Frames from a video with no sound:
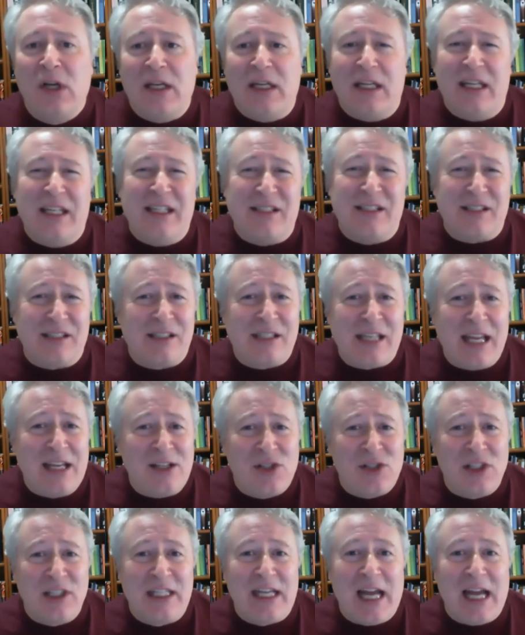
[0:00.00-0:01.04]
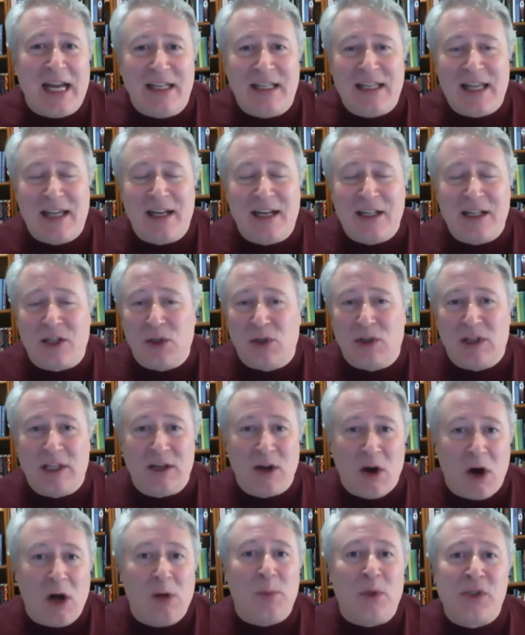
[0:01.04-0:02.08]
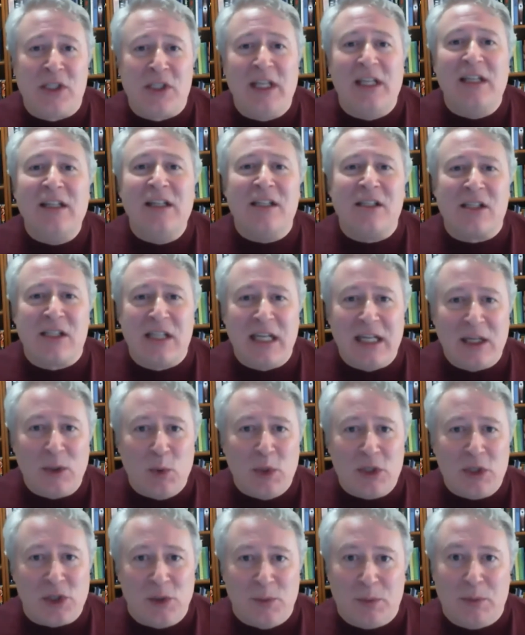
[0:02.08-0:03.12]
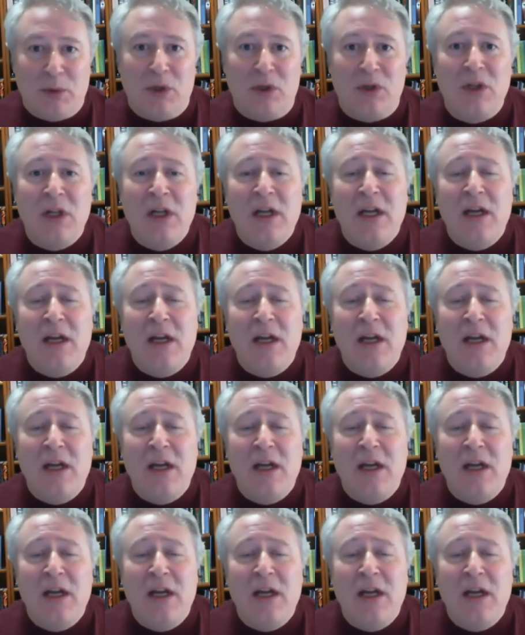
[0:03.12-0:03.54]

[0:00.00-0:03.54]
is essentially identical and almost indistinguishable